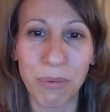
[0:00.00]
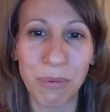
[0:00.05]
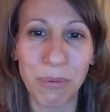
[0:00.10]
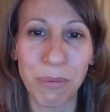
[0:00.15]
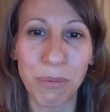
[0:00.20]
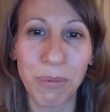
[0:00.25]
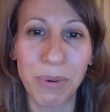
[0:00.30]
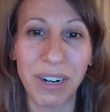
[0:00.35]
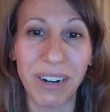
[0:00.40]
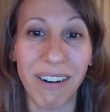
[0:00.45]

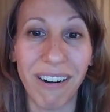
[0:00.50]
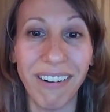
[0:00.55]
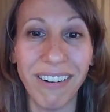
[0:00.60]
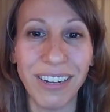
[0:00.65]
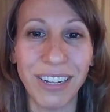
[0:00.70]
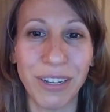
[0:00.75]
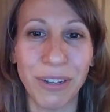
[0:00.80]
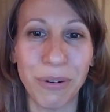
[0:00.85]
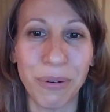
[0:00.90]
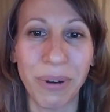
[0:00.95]
Where are
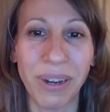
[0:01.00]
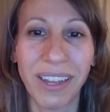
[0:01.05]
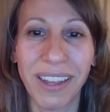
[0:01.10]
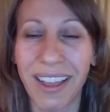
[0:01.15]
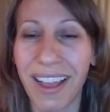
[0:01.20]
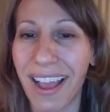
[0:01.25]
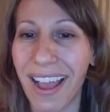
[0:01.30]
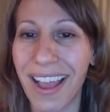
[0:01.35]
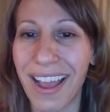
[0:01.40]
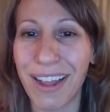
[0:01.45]
you
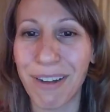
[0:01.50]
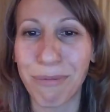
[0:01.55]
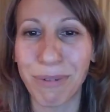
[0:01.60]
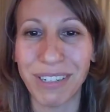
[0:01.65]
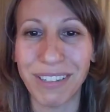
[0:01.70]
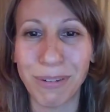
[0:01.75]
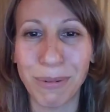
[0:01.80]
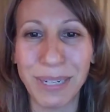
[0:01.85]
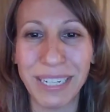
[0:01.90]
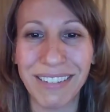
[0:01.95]
and
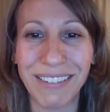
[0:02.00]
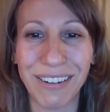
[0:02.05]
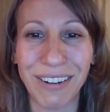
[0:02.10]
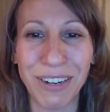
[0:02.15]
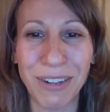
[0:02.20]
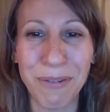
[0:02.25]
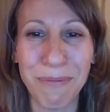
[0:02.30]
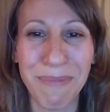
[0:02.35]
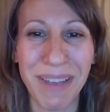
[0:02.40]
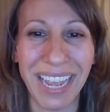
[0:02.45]
what tweaks are
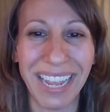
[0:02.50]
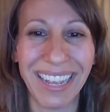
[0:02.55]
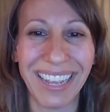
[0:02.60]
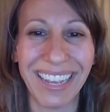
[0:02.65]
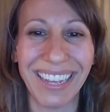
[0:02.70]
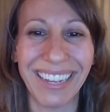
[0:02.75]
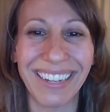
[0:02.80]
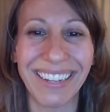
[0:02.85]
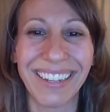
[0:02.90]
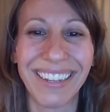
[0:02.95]
you
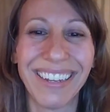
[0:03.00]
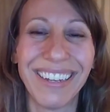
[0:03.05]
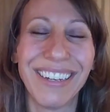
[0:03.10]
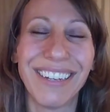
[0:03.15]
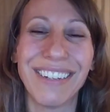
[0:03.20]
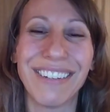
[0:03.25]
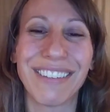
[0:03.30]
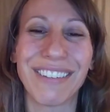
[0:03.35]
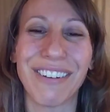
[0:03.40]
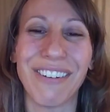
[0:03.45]
making?
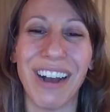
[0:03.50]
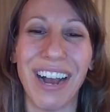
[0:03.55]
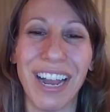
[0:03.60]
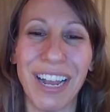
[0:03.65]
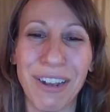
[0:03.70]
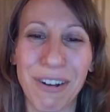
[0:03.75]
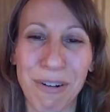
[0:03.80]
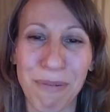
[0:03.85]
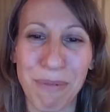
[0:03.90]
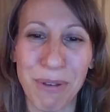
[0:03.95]
So
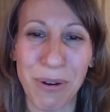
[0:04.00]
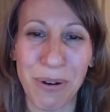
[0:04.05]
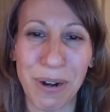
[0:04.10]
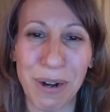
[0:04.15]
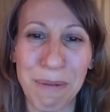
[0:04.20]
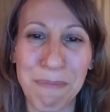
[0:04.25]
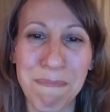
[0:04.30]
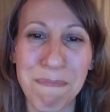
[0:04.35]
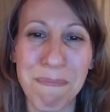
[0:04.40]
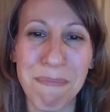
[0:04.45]
I hope you
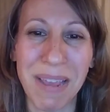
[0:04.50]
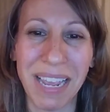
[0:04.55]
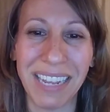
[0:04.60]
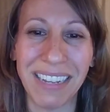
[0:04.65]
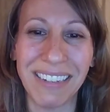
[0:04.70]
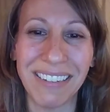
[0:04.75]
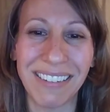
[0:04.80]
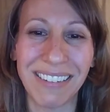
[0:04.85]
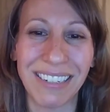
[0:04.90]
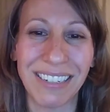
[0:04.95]
are
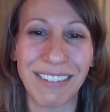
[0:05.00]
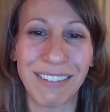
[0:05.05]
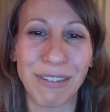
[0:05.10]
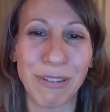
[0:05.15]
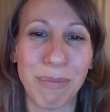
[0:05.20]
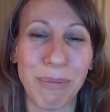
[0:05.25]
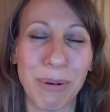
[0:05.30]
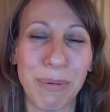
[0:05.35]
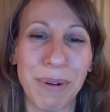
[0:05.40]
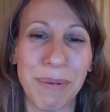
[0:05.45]
amazing,
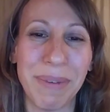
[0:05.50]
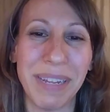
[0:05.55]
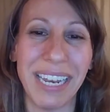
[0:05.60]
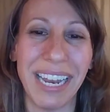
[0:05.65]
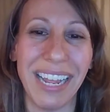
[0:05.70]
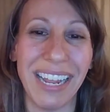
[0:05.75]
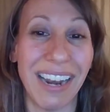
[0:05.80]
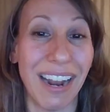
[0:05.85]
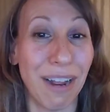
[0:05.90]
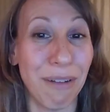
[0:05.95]
Superwoman,
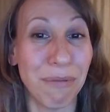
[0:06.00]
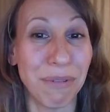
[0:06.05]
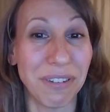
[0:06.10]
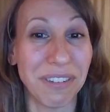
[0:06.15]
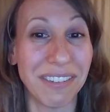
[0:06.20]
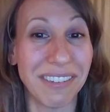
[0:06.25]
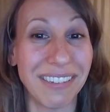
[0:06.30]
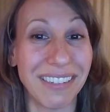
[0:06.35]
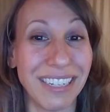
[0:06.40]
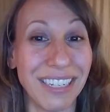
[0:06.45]
and I
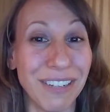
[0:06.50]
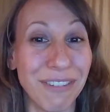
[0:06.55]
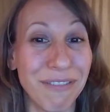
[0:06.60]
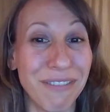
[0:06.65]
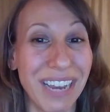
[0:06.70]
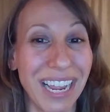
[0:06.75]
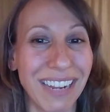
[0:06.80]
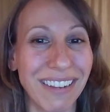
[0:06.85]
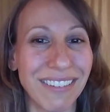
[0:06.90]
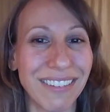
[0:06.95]
will see you
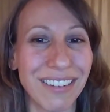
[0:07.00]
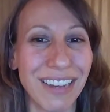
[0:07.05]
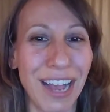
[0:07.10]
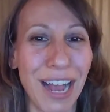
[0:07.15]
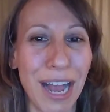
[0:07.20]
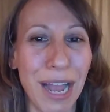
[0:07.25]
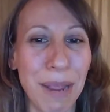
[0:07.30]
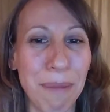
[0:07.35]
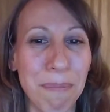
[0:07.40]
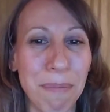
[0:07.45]
next
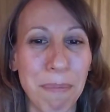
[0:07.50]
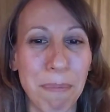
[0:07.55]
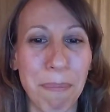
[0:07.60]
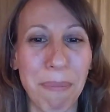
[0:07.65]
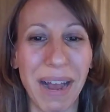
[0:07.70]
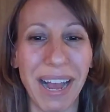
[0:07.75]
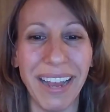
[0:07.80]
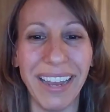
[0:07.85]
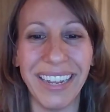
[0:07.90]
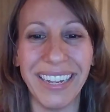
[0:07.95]
time.
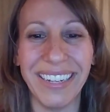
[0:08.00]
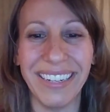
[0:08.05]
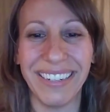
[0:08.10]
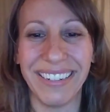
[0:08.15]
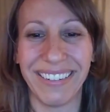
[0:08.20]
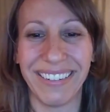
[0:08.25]
Bye.